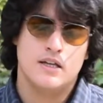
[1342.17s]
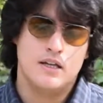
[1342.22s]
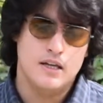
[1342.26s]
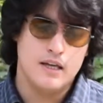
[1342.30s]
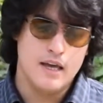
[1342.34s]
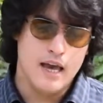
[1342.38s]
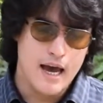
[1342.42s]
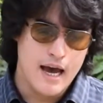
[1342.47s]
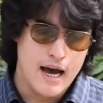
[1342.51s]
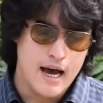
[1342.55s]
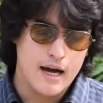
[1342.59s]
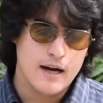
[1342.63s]

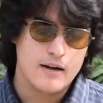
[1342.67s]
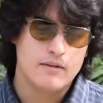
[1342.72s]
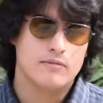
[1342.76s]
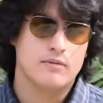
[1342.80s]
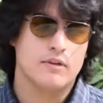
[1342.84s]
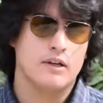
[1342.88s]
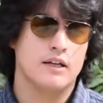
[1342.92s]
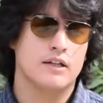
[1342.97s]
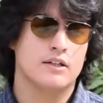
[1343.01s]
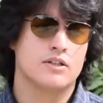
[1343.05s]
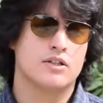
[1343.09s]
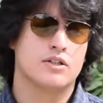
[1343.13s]
Yeah,
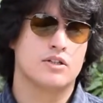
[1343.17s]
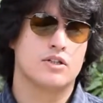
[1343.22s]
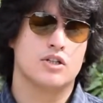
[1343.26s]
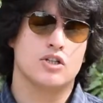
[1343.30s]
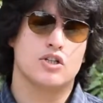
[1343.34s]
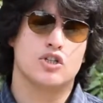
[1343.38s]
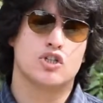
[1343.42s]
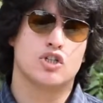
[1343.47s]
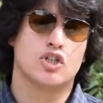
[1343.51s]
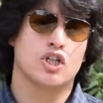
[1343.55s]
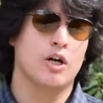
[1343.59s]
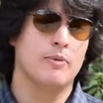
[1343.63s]
it's
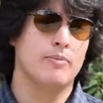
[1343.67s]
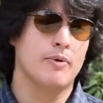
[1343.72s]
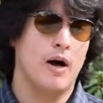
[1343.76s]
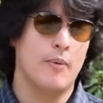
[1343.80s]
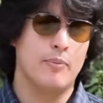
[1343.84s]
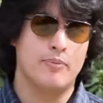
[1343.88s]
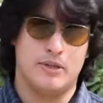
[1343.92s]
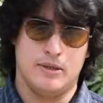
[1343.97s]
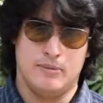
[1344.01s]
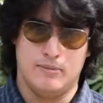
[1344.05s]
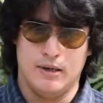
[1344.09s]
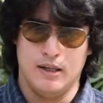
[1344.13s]

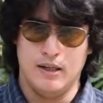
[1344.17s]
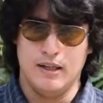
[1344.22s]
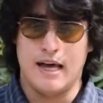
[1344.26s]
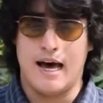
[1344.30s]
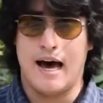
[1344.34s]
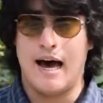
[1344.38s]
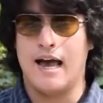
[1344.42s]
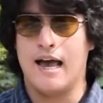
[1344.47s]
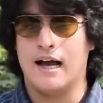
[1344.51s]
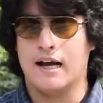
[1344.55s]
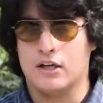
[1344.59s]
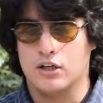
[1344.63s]
suboptimal,
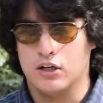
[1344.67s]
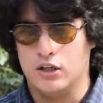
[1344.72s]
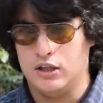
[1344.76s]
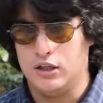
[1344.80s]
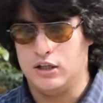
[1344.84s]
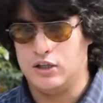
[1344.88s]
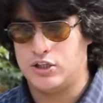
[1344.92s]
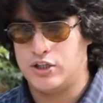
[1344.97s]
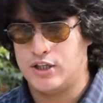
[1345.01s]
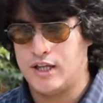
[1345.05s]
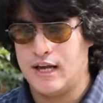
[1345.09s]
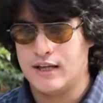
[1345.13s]
I
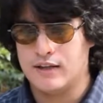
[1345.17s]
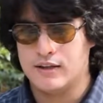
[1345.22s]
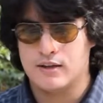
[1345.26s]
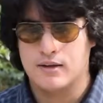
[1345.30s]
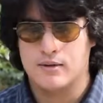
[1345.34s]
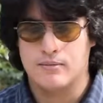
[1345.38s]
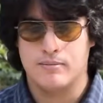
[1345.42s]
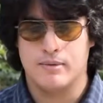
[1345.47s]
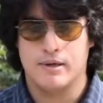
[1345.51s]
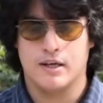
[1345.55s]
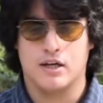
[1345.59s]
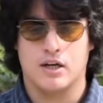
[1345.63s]
acknowledge that,
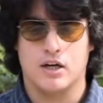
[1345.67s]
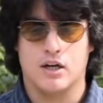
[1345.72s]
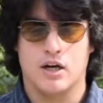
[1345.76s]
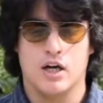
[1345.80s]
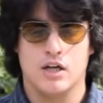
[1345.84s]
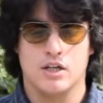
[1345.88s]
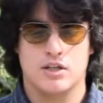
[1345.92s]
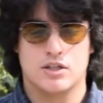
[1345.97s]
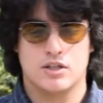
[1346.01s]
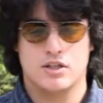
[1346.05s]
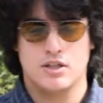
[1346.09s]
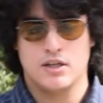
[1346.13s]

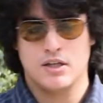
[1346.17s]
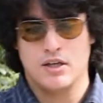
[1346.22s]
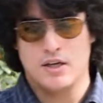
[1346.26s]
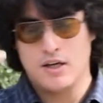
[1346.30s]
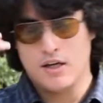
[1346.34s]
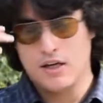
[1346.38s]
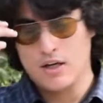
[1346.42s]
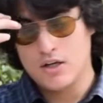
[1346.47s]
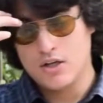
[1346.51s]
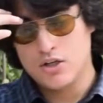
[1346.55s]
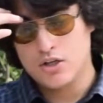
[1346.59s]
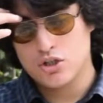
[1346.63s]
because
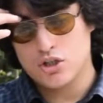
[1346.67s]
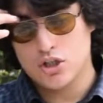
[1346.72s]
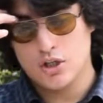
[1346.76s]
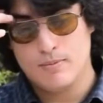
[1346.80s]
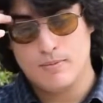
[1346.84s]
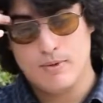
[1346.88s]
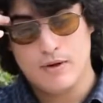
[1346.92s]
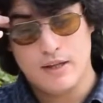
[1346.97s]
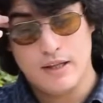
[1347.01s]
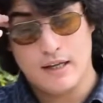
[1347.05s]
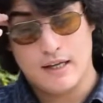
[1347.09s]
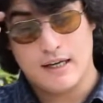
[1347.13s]

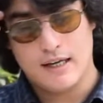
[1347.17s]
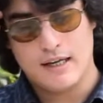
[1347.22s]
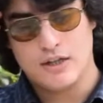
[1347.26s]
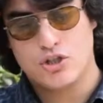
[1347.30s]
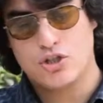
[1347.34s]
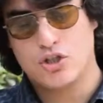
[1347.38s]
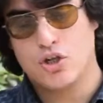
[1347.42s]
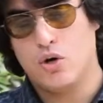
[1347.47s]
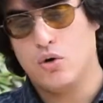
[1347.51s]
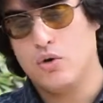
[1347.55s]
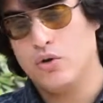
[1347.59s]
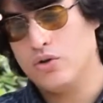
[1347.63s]
somebody can
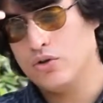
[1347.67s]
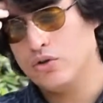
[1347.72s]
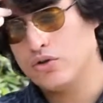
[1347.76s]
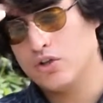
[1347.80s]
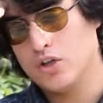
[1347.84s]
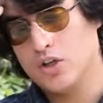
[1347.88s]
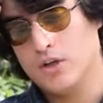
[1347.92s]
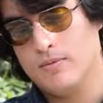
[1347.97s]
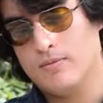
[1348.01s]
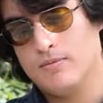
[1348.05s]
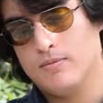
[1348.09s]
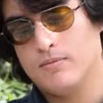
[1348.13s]
show you
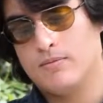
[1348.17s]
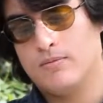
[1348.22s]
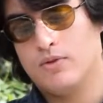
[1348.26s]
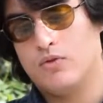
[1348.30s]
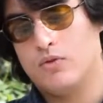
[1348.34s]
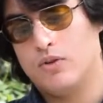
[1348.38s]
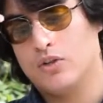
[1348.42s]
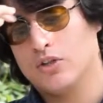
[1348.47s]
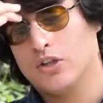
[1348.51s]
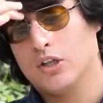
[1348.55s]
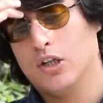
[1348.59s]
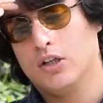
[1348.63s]
some
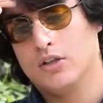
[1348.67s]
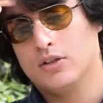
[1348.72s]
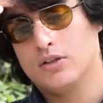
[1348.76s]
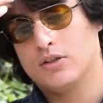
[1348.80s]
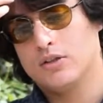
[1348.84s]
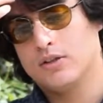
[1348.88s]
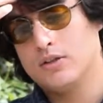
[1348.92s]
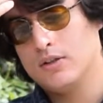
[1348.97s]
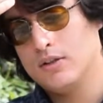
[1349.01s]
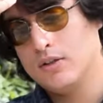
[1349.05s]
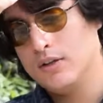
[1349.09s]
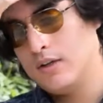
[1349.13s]

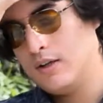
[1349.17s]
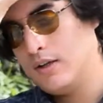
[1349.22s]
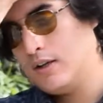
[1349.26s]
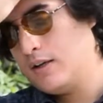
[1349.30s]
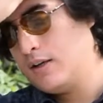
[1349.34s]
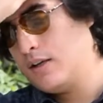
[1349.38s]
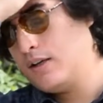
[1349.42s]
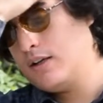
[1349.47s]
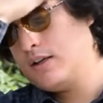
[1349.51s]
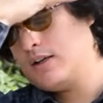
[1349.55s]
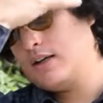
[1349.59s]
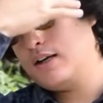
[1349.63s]
results
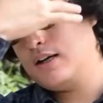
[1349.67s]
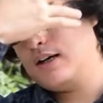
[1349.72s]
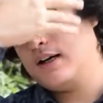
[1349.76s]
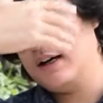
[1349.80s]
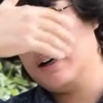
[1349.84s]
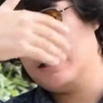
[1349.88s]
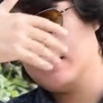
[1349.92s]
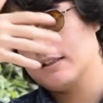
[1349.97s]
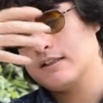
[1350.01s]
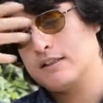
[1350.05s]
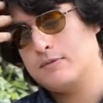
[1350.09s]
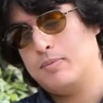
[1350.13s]

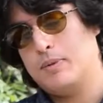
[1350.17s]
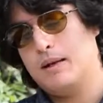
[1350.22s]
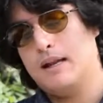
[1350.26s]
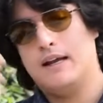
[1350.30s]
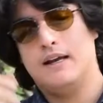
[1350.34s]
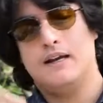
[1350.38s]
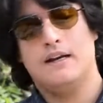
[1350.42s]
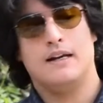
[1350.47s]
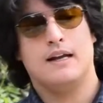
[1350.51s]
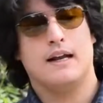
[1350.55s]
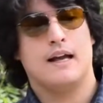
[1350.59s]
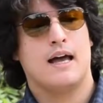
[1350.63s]

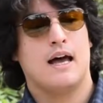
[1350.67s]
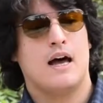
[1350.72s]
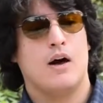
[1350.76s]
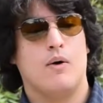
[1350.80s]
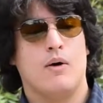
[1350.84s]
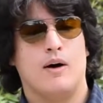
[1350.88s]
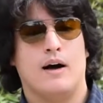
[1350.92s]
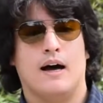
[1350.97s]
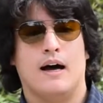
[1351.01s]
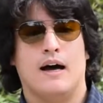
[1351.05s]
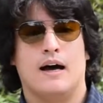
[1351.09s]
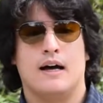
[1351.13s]
explaining how
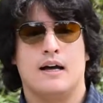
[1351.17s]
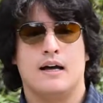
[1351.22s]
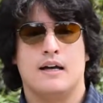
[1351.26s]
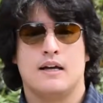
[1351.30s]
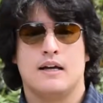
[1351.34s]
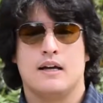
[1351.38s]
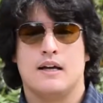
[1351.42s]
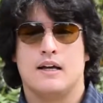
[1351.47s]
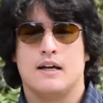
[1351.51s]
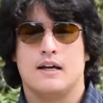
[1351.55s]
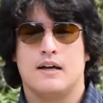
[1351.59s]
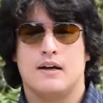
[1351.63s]
a
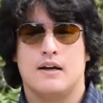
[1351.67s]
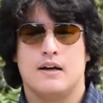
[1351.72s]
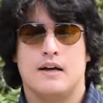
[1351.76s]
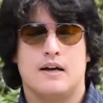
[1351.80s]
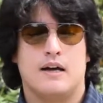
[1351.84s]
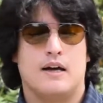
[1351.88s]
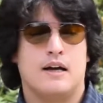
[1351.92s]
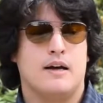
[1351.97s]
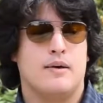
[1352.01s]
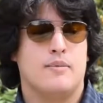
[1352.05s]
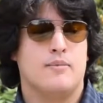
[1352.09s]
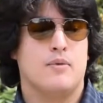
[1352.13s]

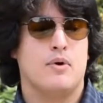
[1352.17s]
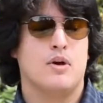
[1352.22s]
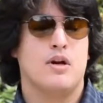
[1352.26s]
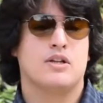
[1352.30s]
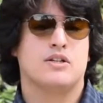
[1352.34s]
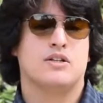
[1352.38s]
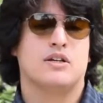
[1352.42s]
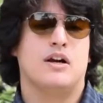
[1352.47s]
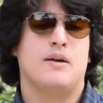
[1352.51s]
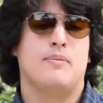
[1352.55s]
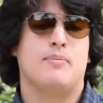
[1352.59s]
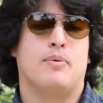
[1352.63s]

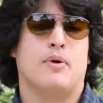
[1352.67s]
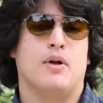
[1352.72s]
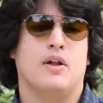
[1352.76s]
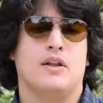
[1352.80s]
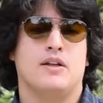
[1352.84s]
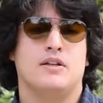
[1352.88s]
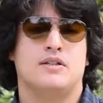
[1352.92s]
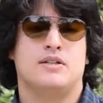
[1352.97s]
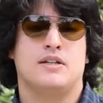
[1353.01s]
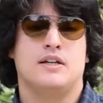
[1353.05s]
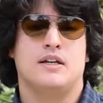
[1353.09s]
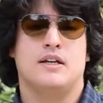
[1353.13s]
monetary
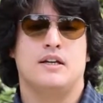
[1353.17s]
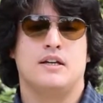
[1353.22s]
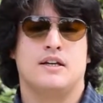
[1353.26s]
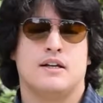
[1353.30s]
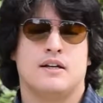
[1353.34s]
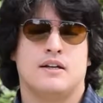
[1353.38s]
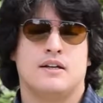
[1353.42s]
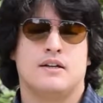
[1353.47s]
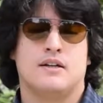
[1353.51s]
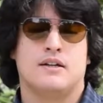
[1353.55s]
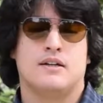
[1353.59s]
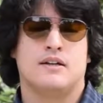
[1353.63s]
policy
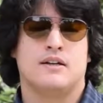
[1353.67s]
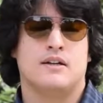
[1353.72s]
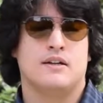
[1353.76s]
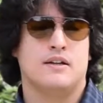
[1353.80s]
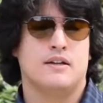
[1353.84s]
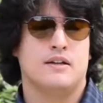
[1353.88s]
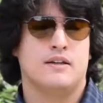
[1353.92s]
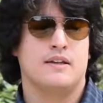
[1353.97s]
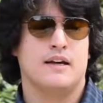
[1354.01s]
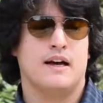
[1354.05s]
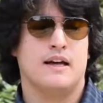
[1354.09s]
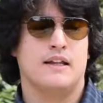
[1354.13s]

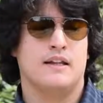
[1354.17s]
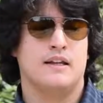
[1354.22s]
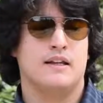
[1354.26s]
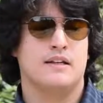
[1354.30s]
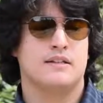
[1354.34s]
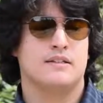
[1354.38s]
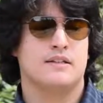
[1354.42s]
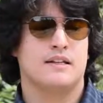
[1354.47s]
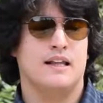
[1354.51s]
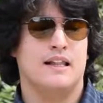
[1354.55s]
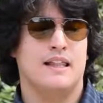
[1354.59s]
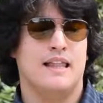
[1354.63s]
that
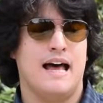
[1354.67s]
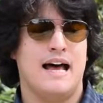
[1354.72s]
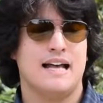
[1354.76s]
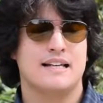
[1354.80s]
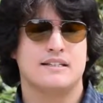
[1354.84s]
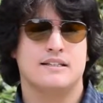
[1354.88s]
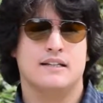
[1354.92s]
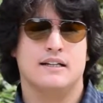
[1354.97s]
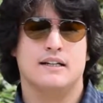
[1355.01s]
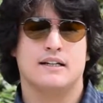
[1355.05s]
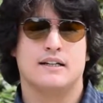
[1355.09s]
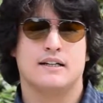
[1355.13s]
is
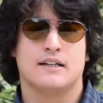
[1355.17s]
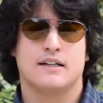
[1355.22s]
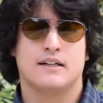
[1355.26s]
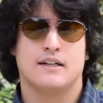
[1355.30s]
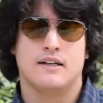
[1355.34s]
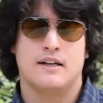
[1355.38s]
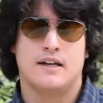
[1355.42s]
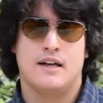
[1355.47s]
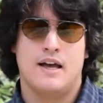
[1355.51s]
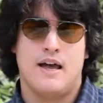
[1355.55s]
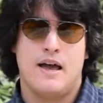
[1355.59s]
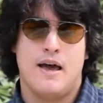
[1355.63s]
elastic
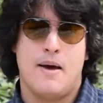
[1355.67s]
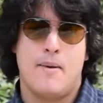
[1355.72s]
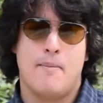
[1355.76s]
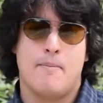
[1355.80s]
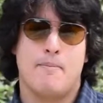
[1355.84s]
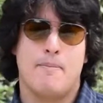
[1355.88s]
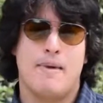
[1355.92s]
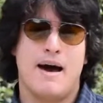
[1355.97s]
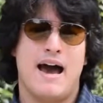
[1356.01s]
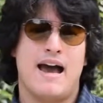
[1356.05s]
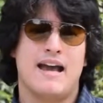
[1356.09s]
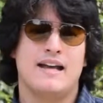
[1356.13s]

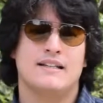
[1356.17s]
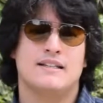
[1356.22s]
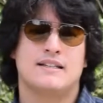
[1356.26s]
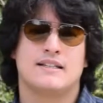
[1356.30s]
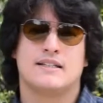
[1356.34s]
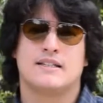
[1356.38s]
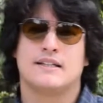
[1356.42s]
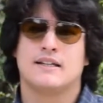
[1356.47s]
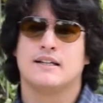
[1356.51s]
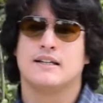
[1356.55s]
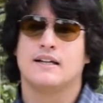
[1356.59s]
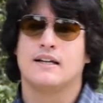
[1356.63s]
might